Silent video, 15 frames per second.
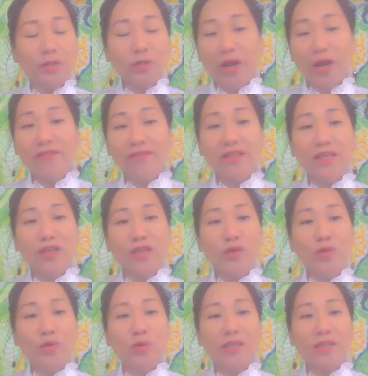traveling
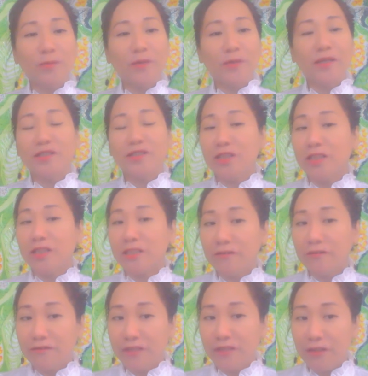you experience a lot
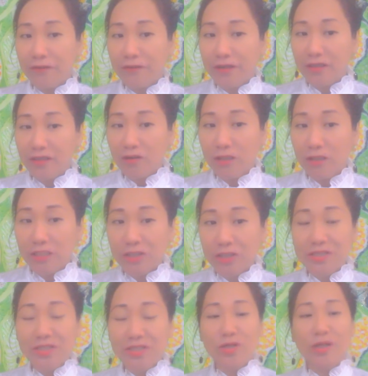of different
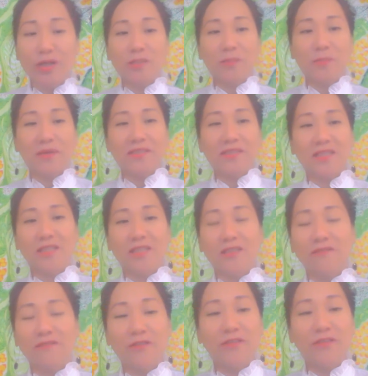cultures, you experience a lot
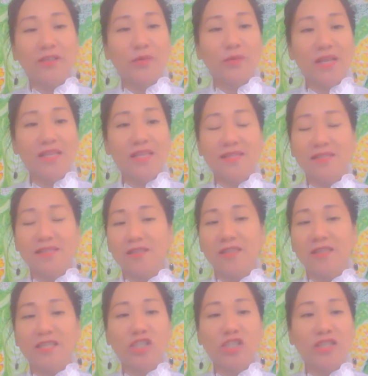of different traits,
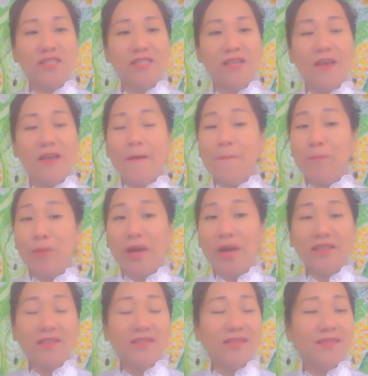traditions,
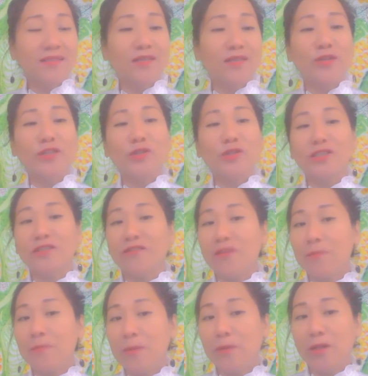practices, and rituals of
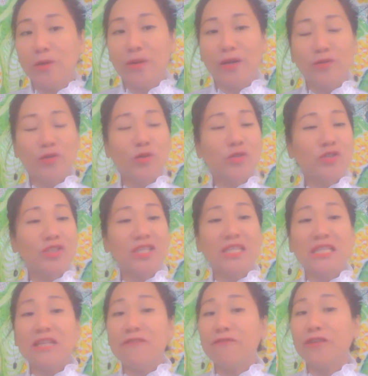the people around. You see
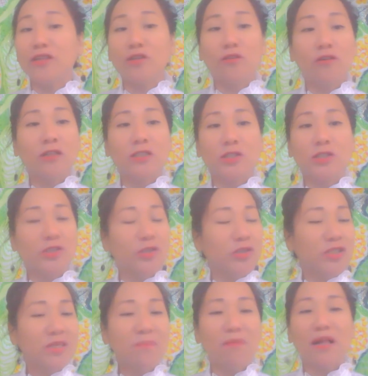different cultures, you
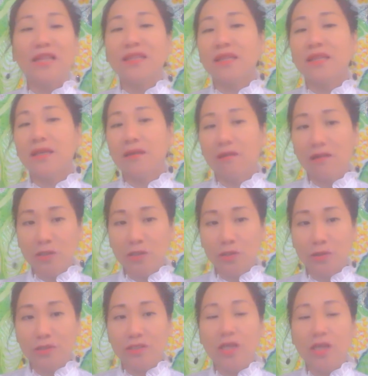see
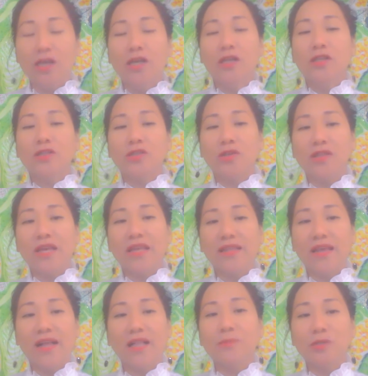multi-cultures, so that
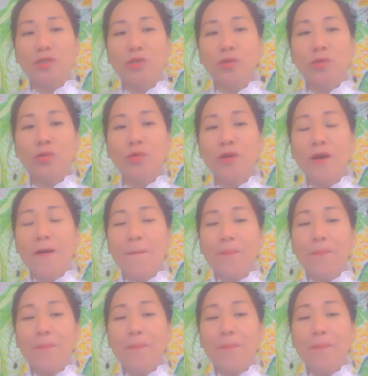helps you